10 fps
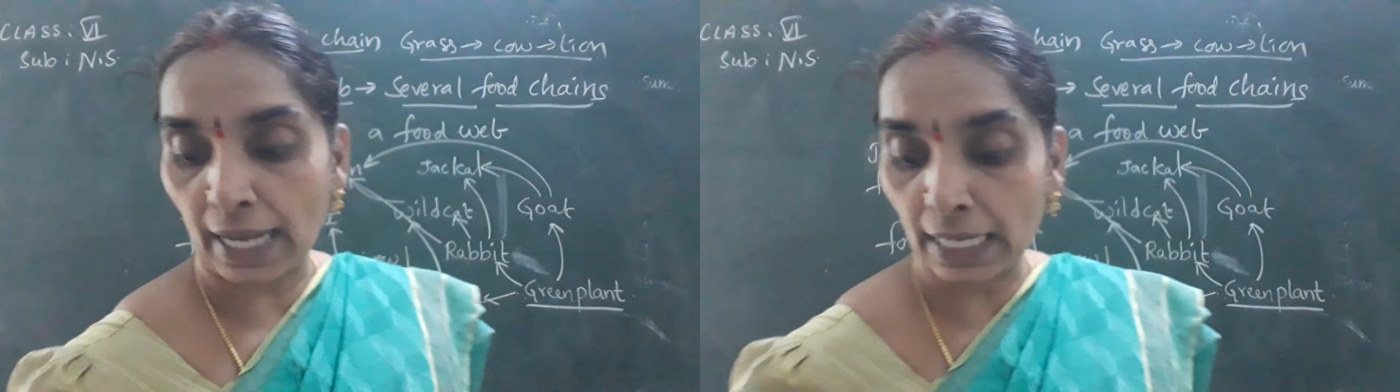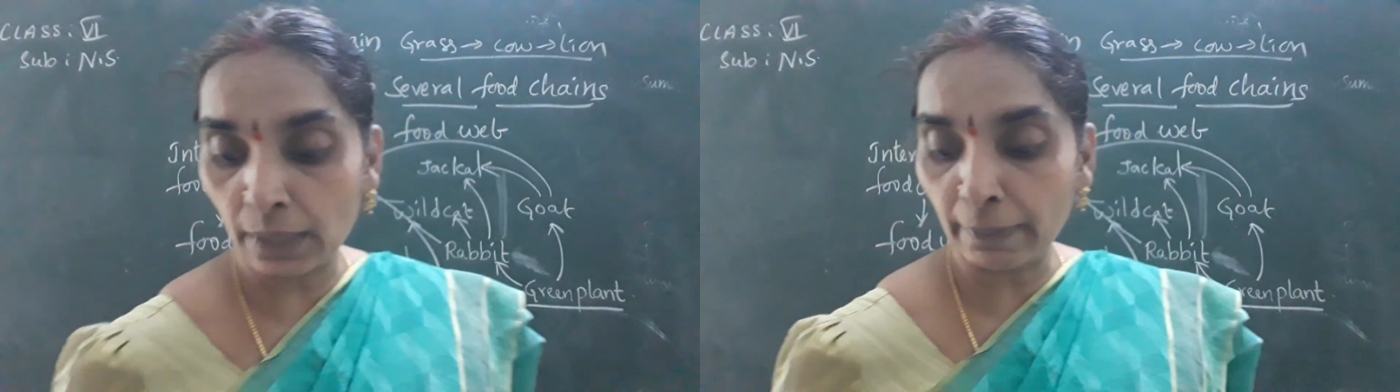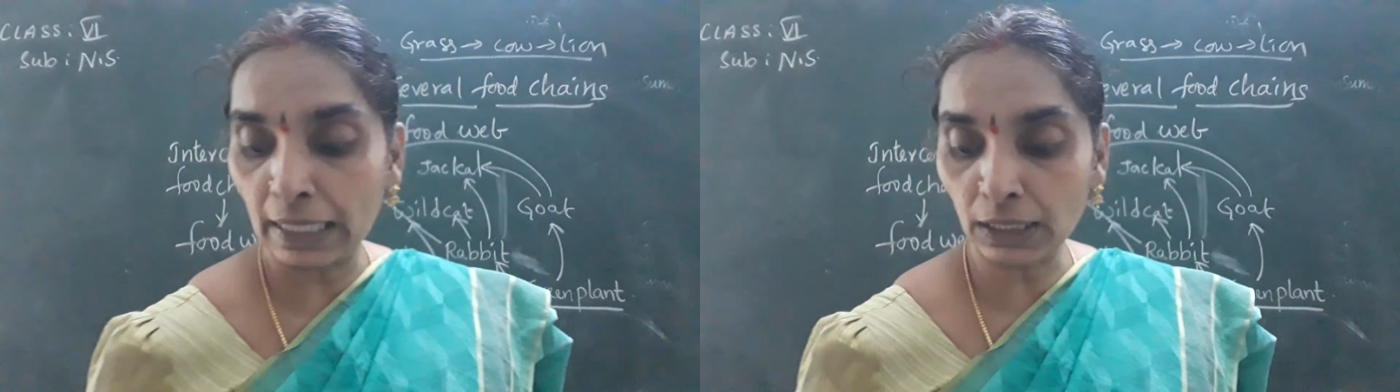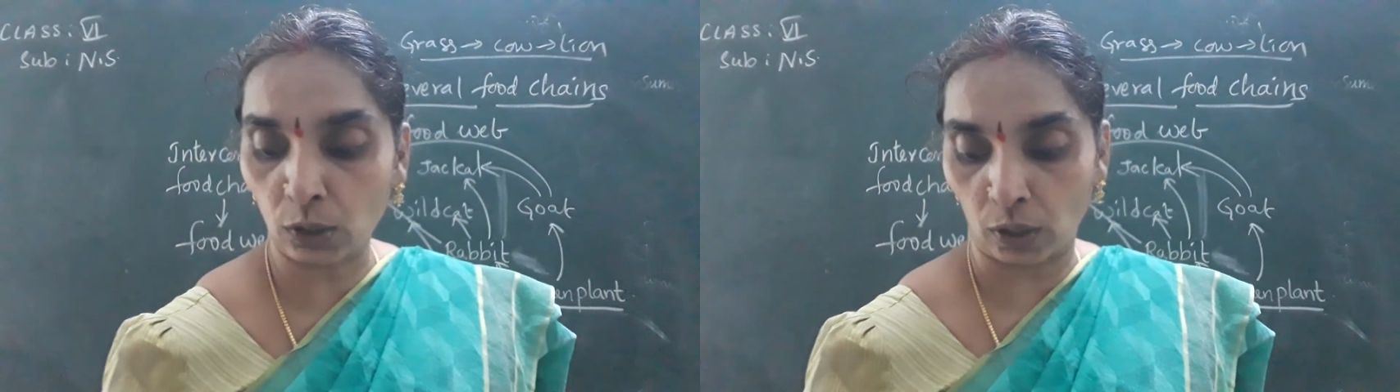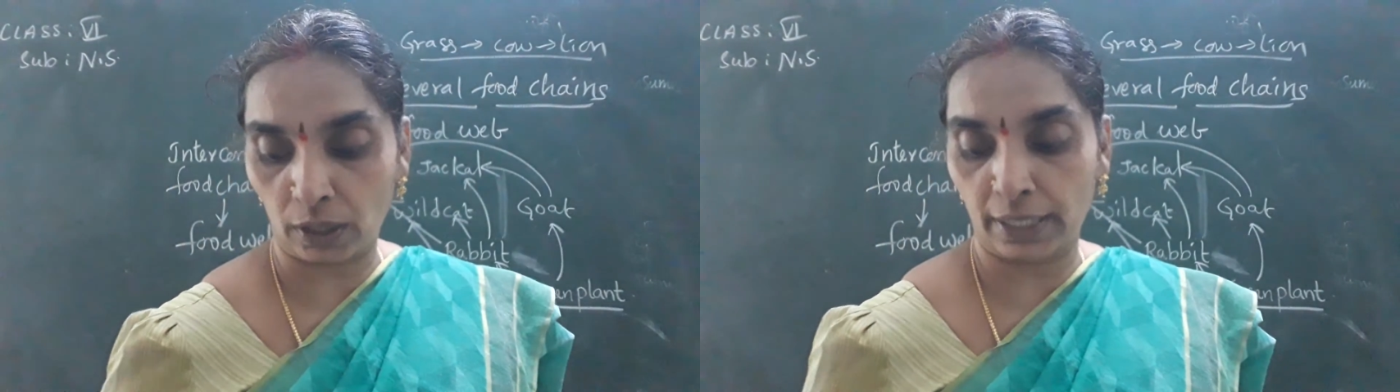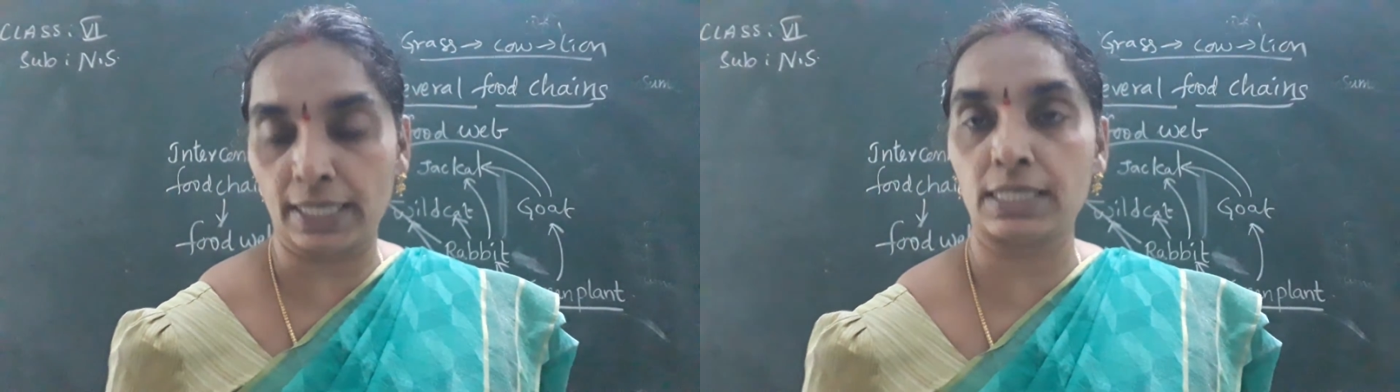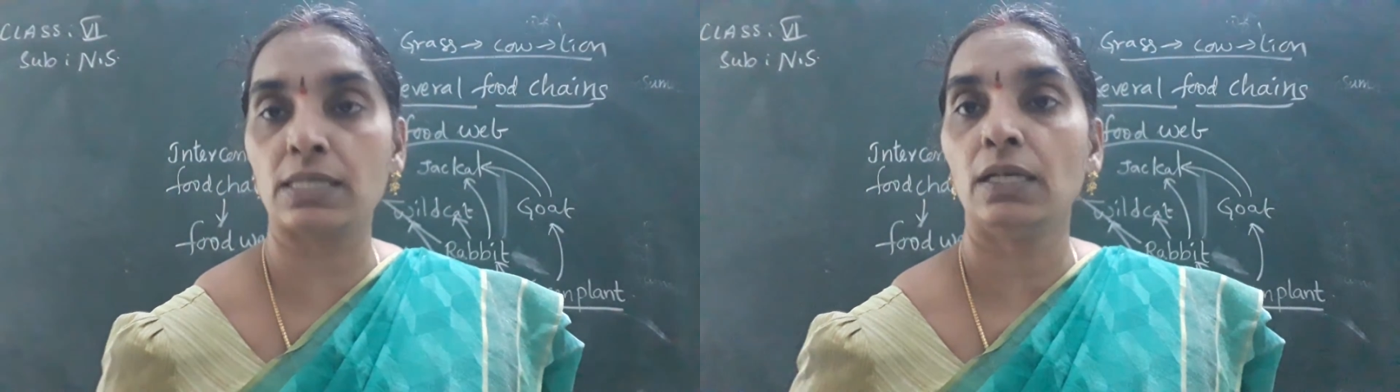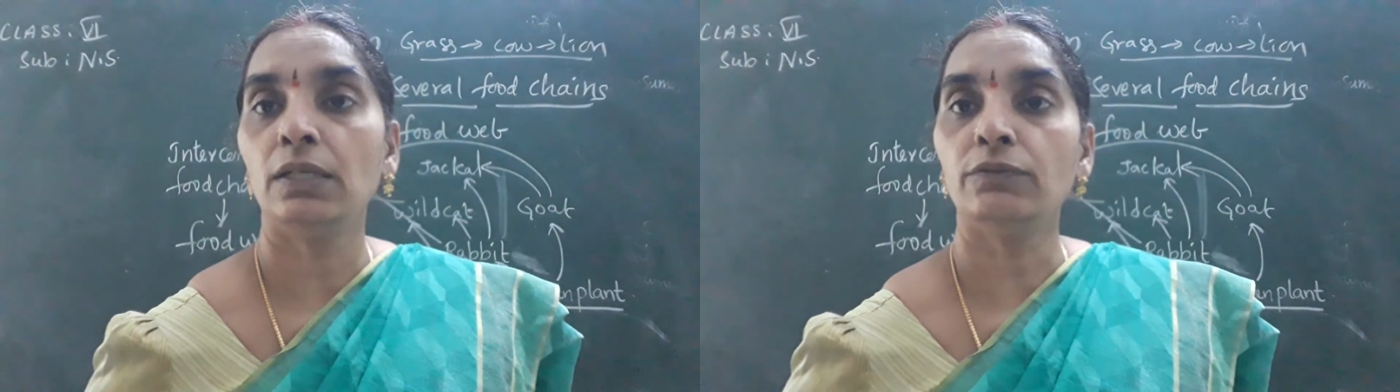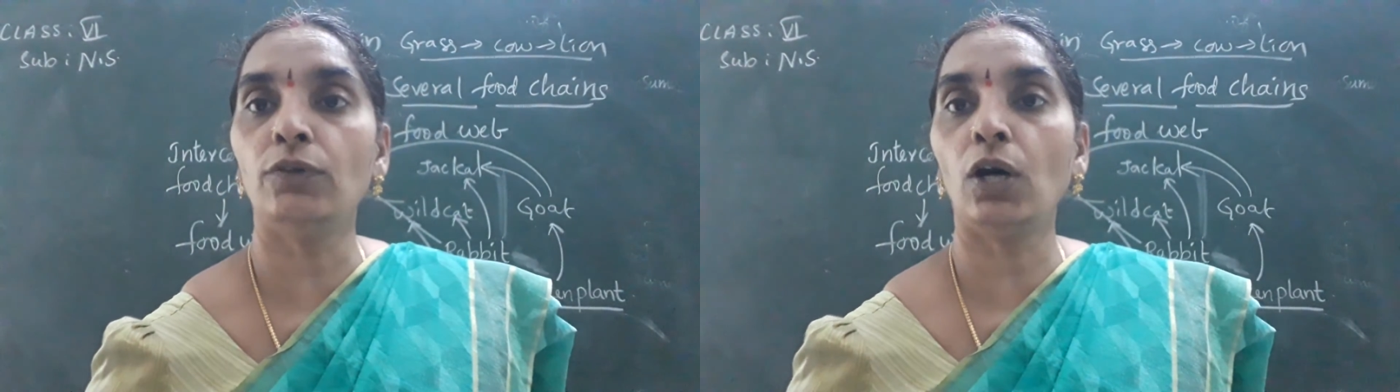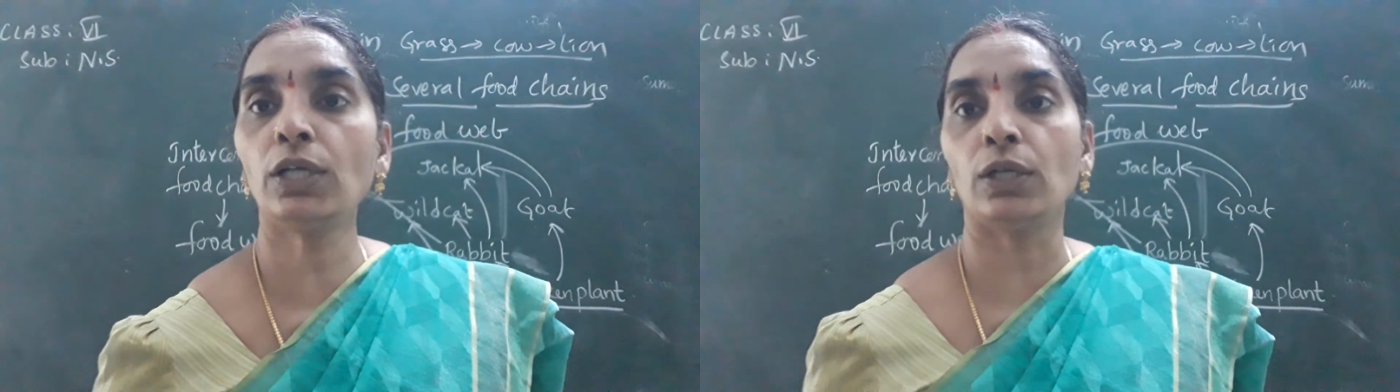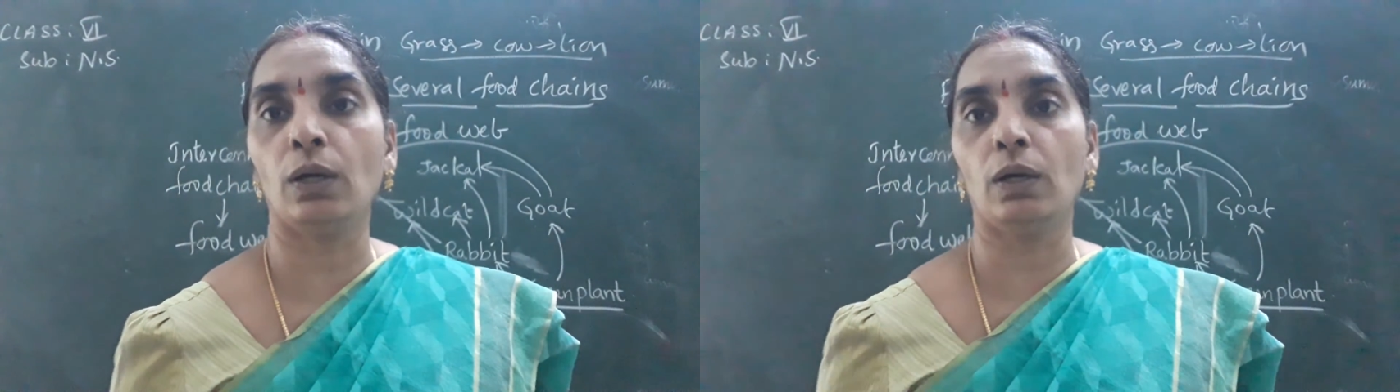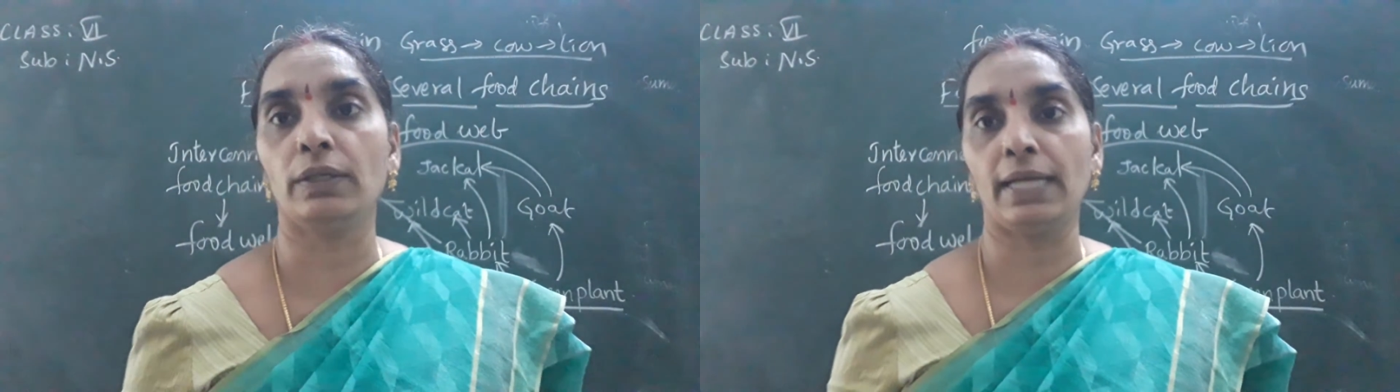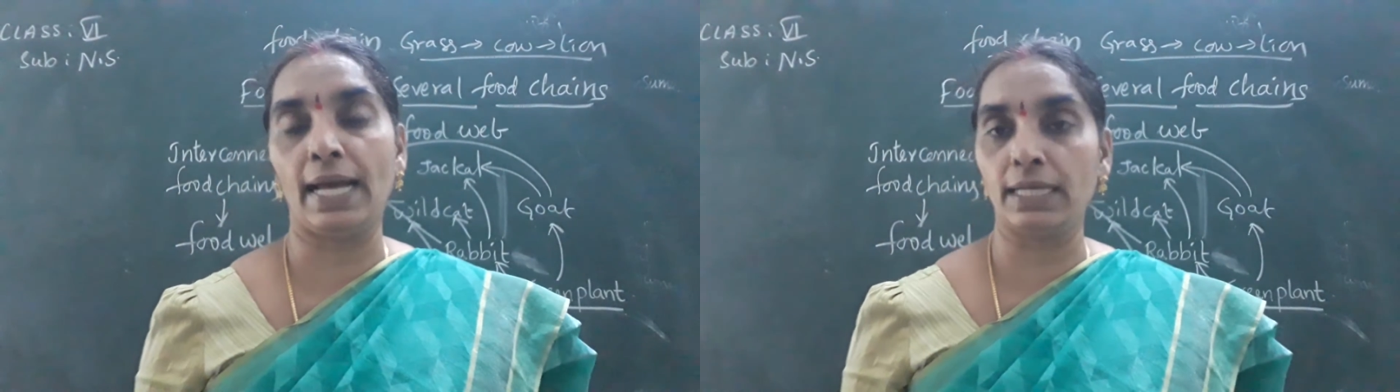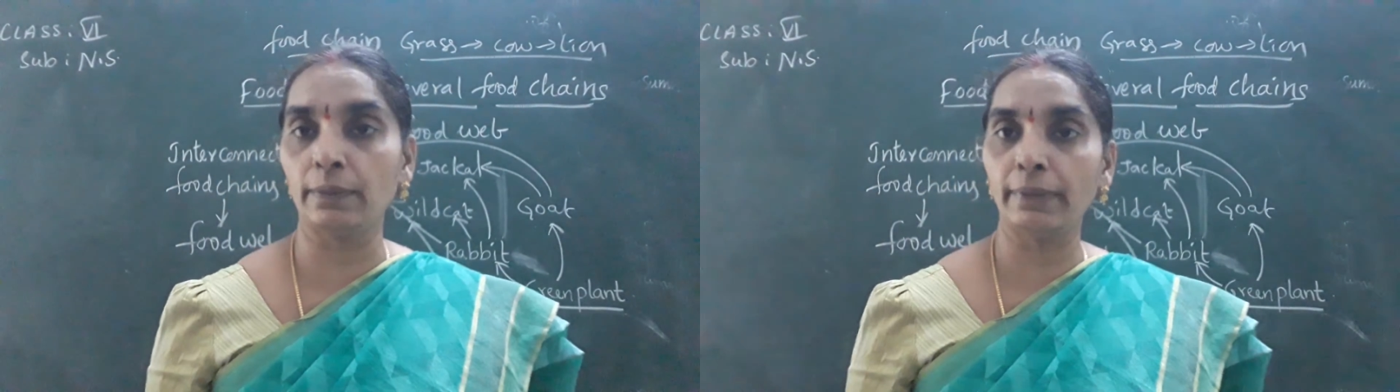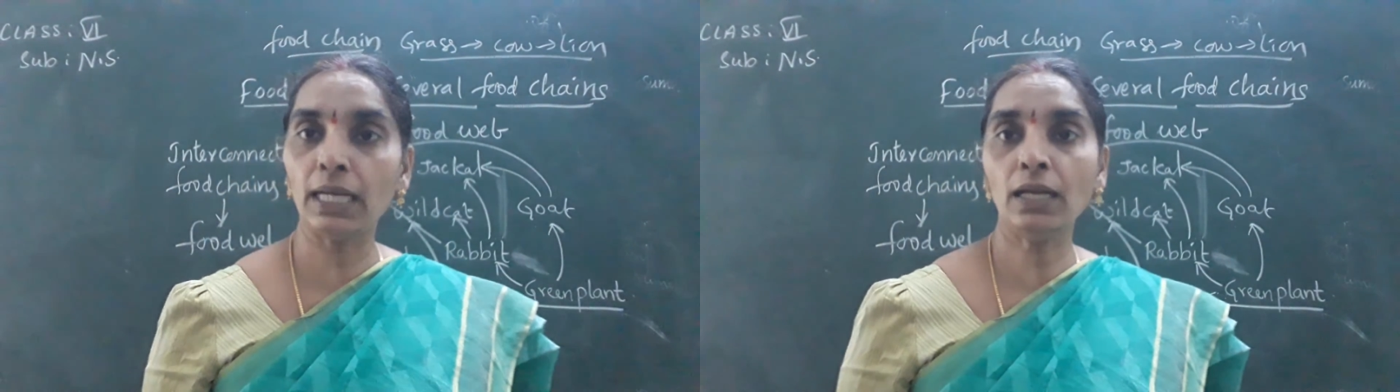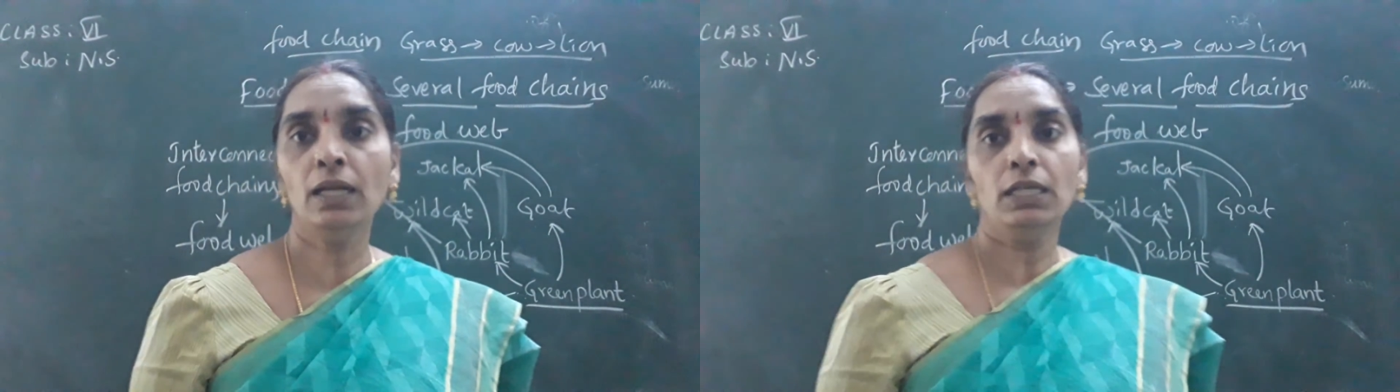animal colonies. What are animal